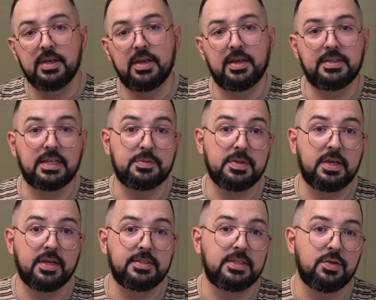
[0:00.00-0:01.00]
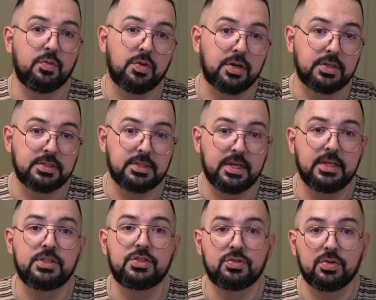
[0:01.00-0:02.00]
And that's because it works. It's
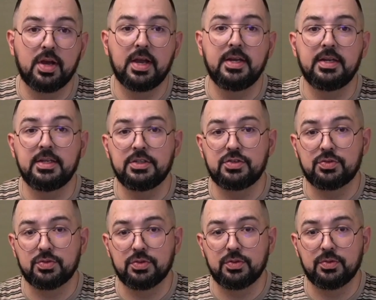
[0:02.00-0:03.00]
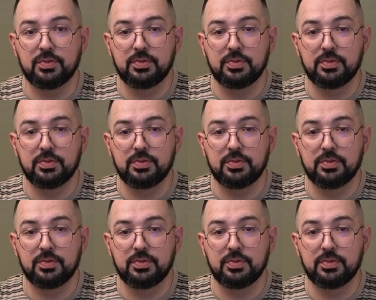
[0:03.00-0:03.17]
tried and true.